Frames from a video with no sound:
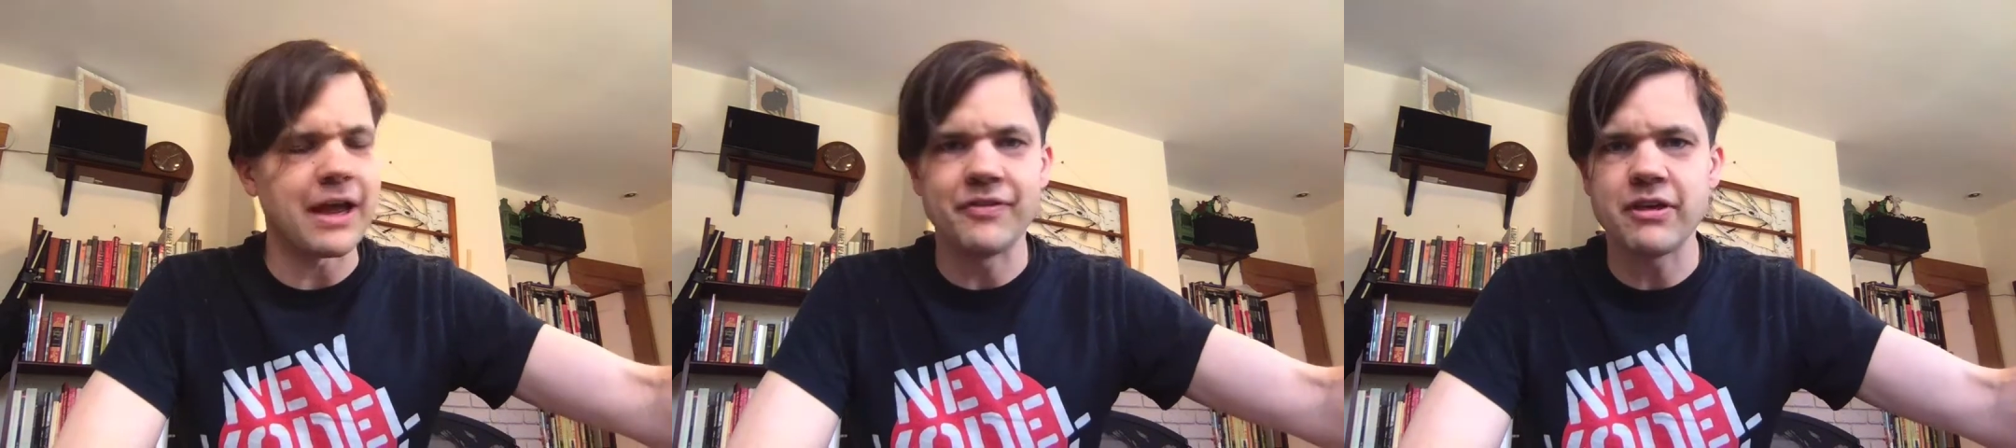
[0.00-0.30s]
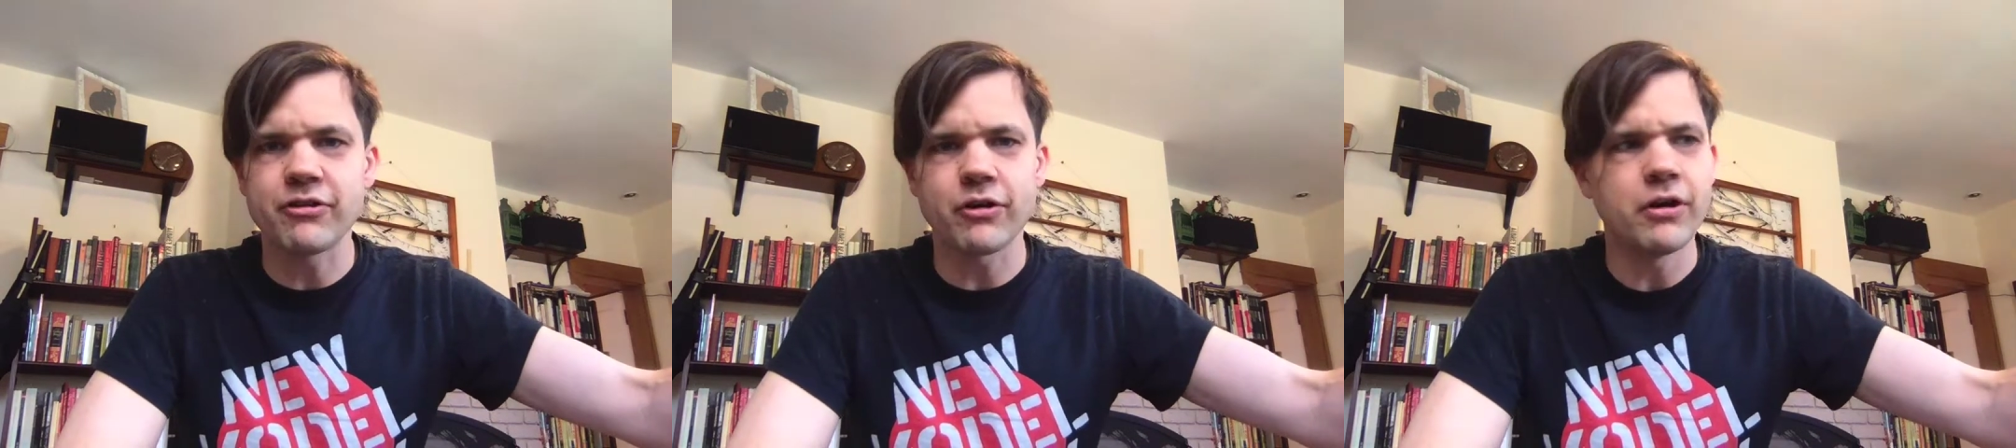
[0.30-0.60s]
and
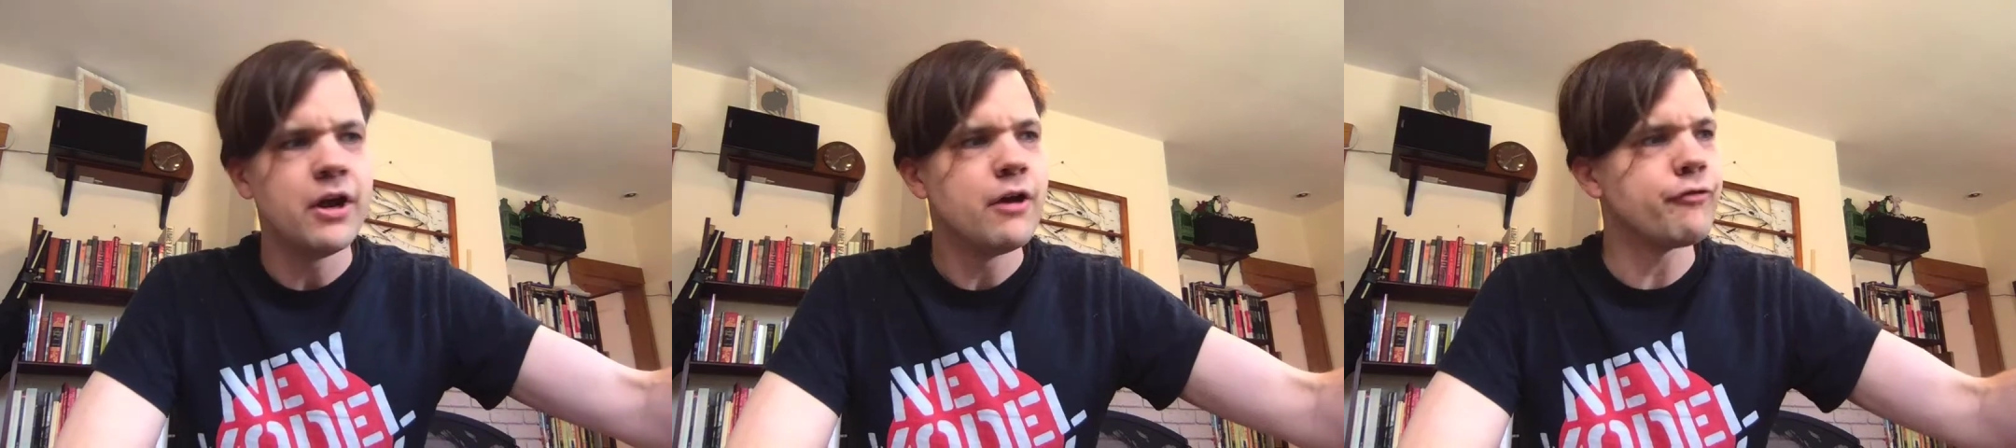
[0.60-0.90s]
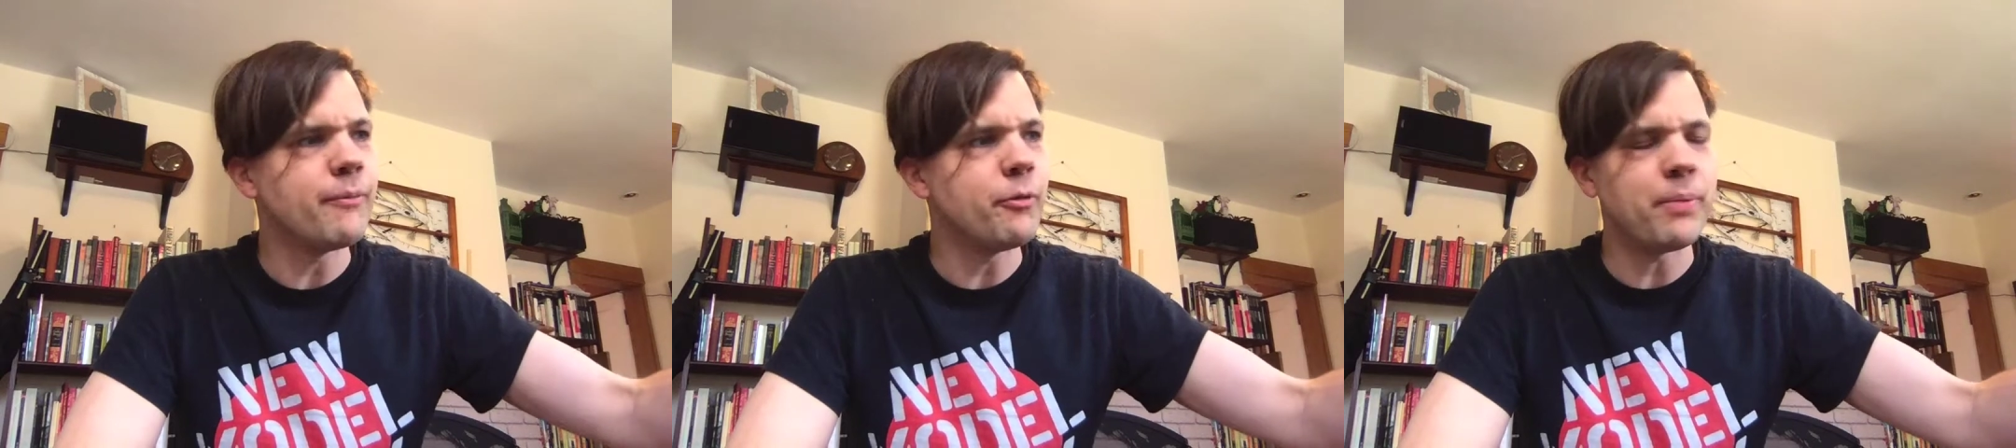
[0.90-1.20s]
these are
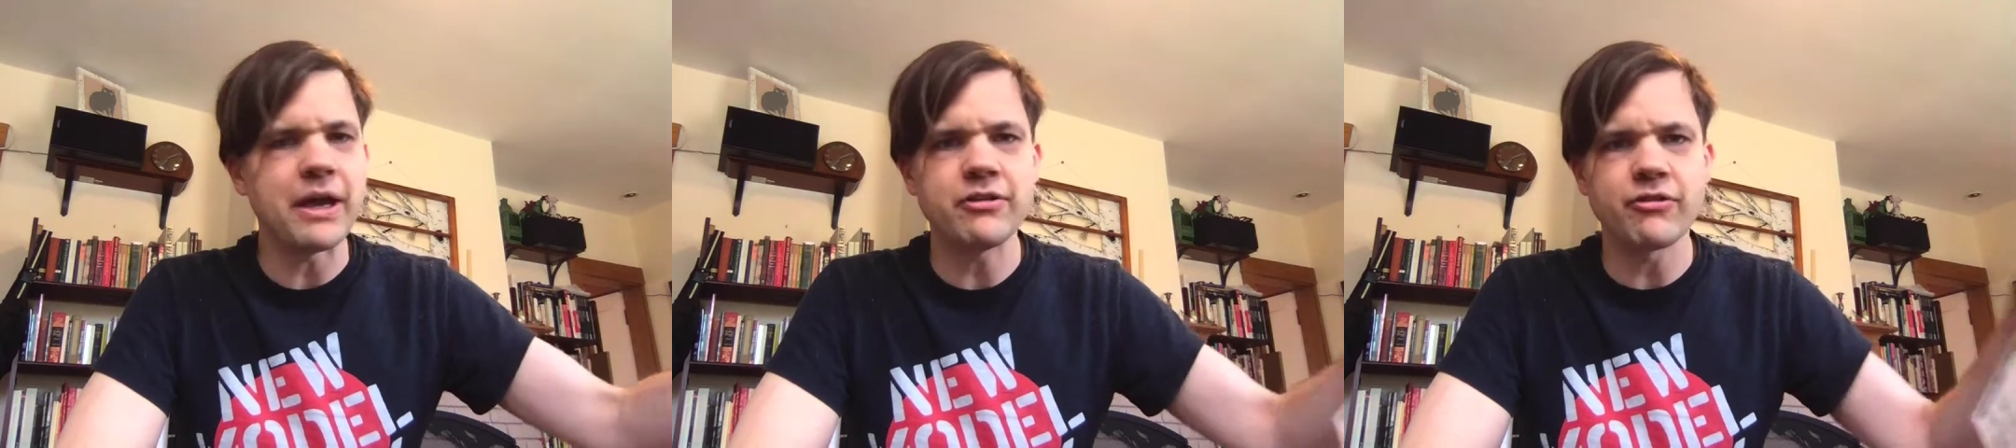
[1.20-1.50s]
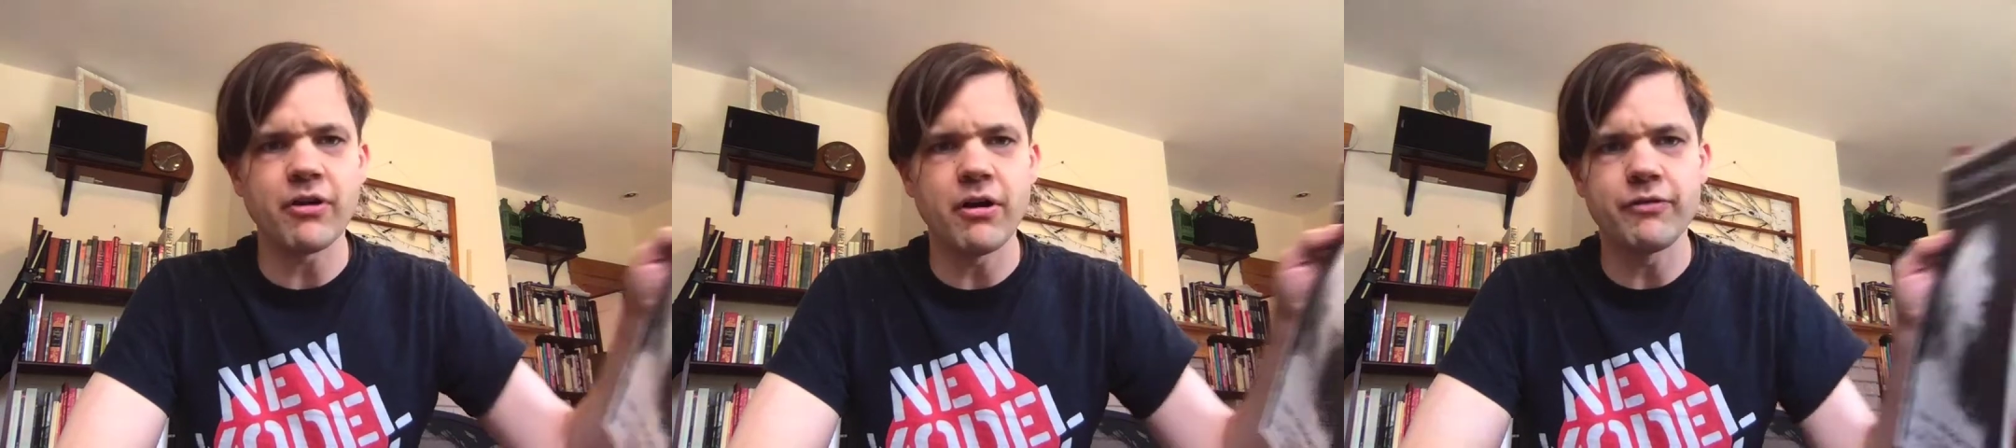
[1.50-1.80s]
from the
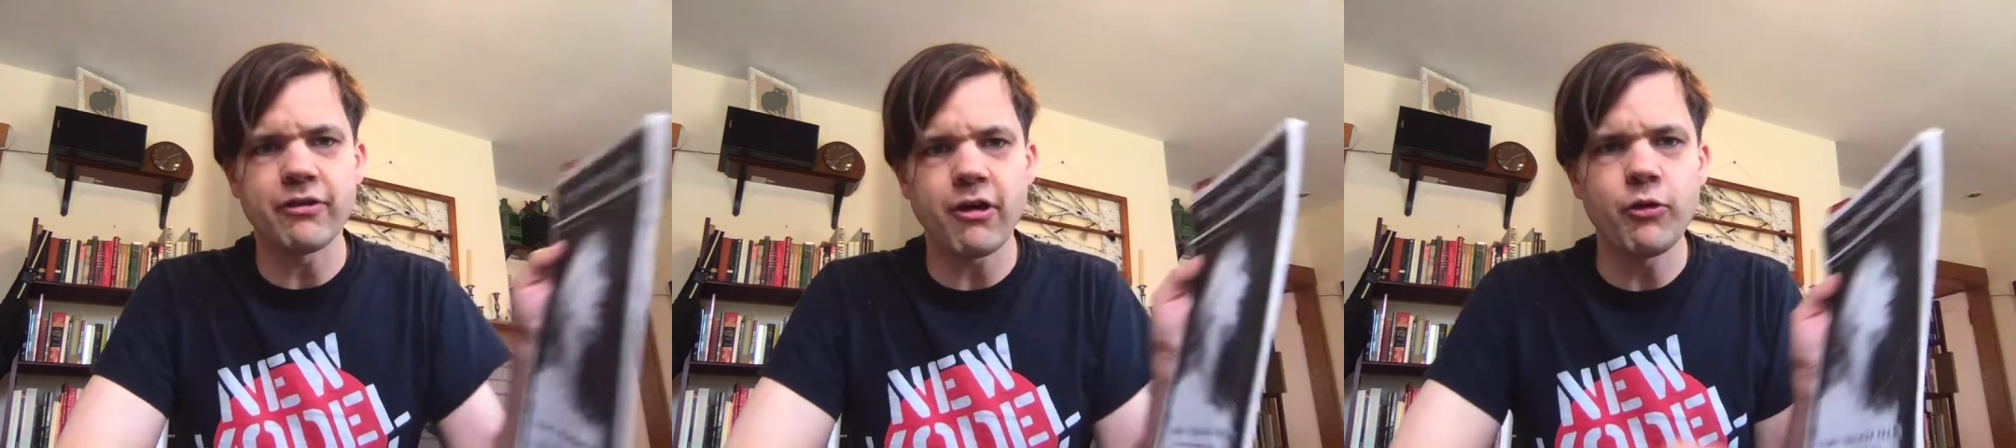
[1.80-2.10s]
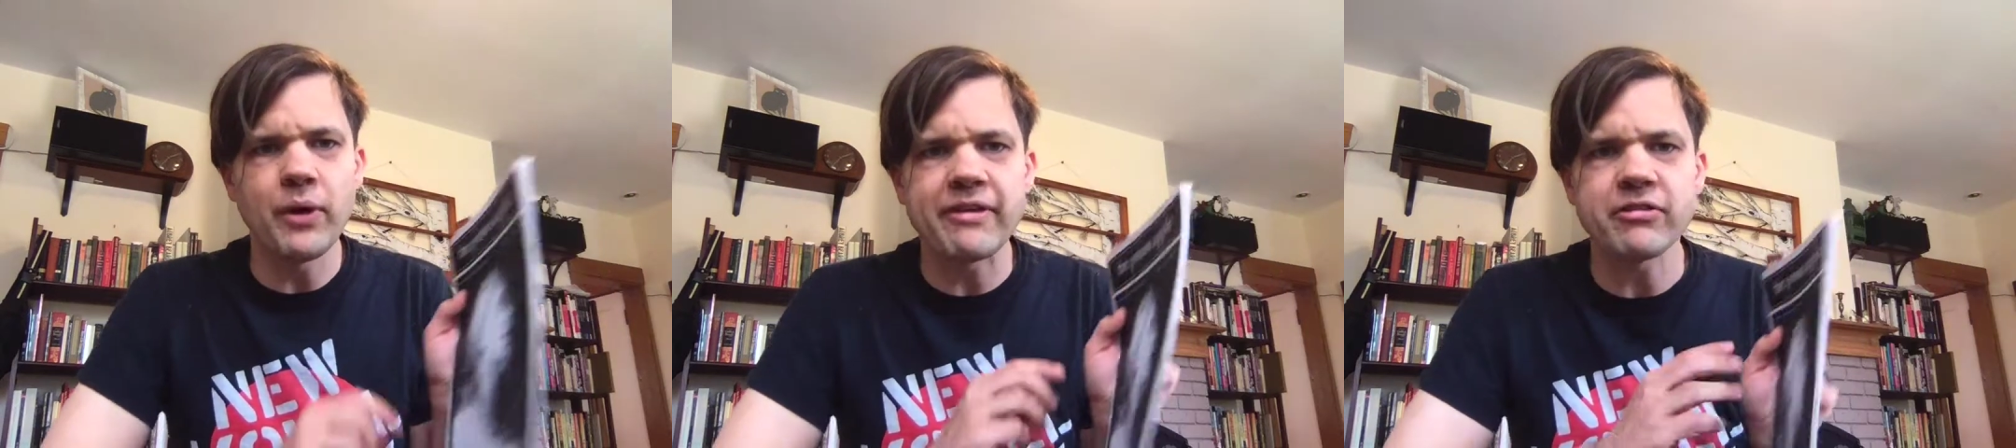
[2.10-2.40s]
pages of these
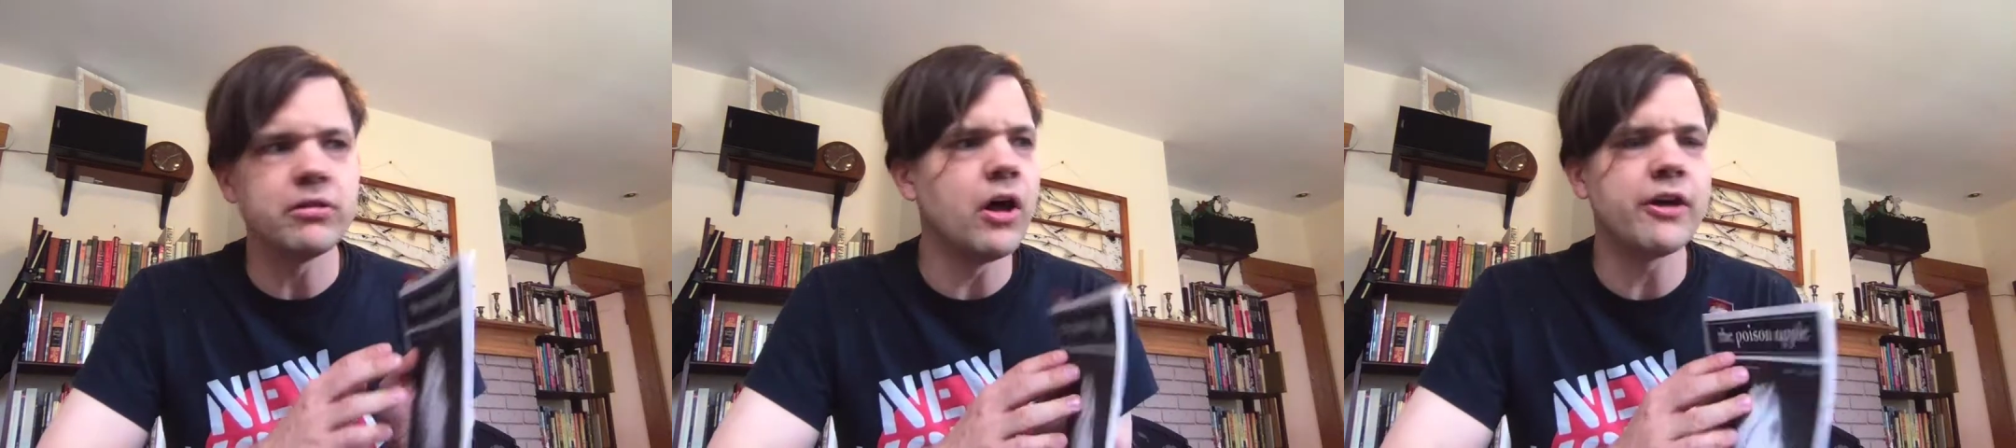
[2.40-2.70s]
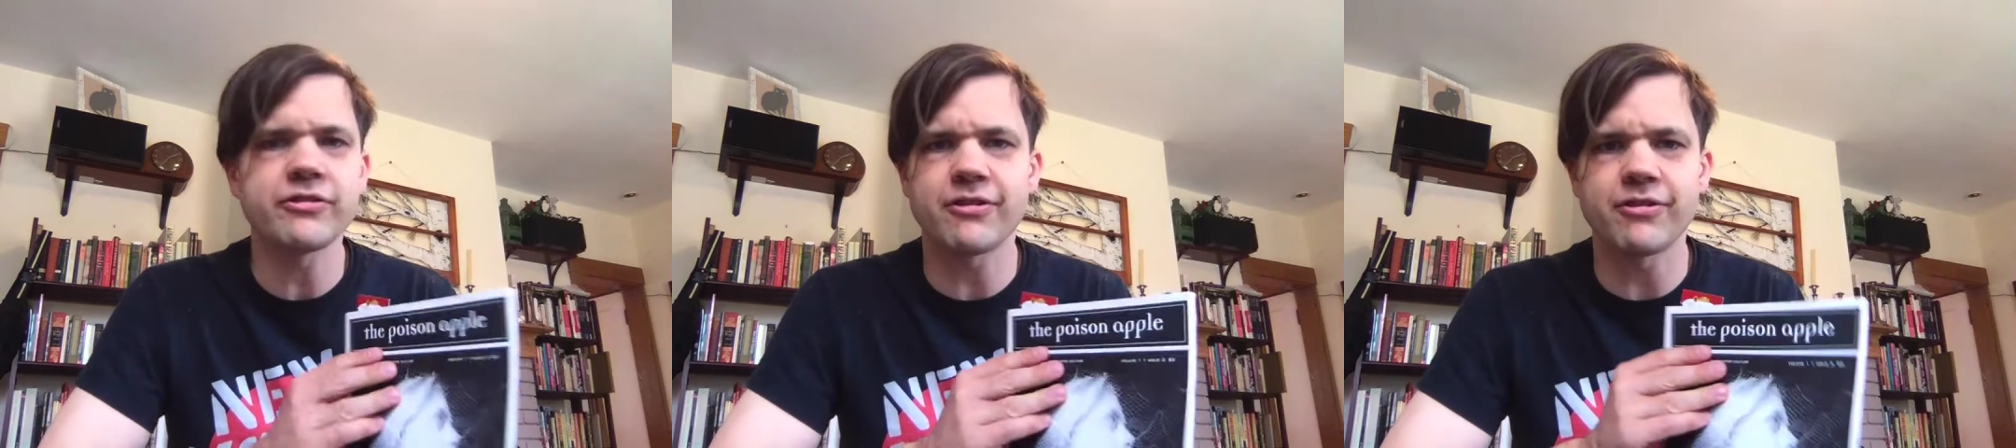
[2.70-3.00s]
otherwise
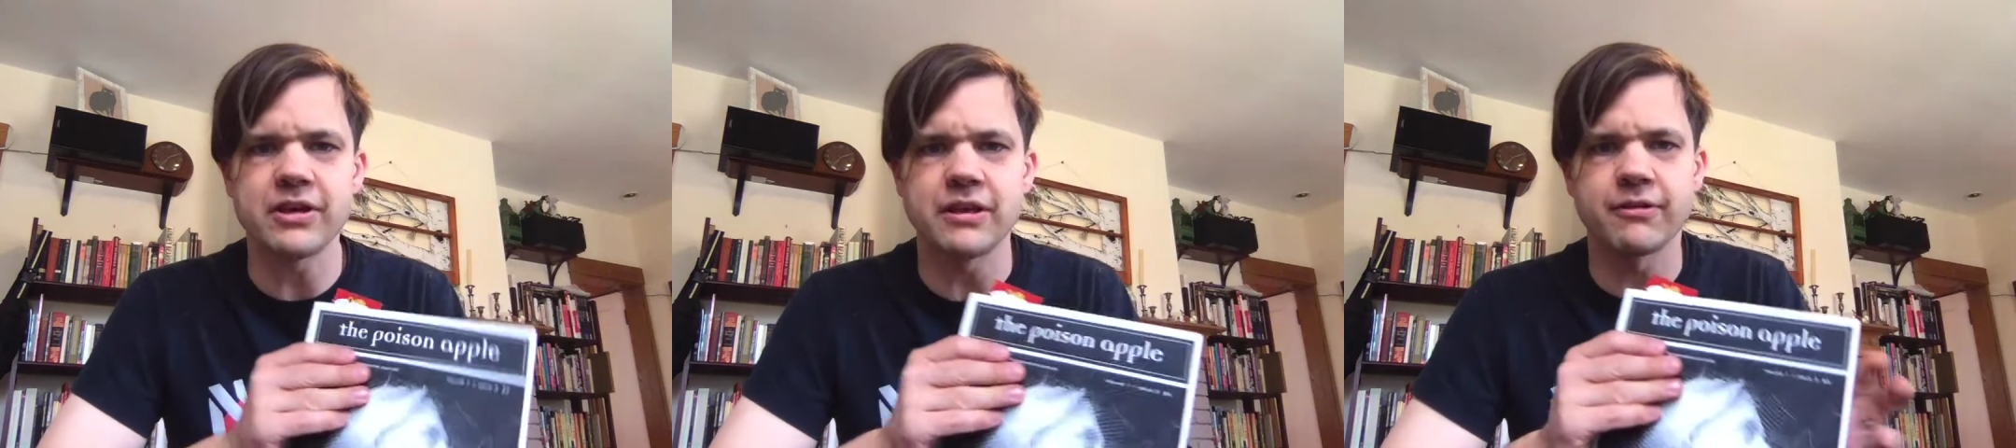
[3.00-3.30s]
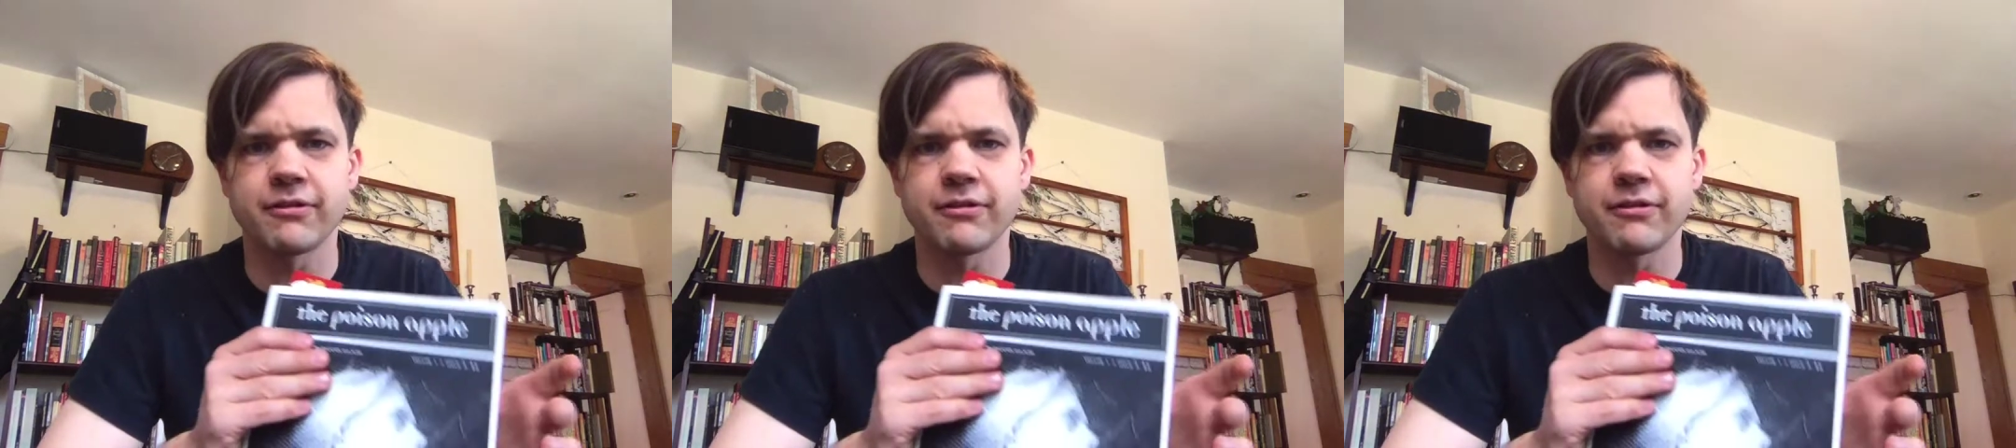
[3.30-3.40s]
lost zines,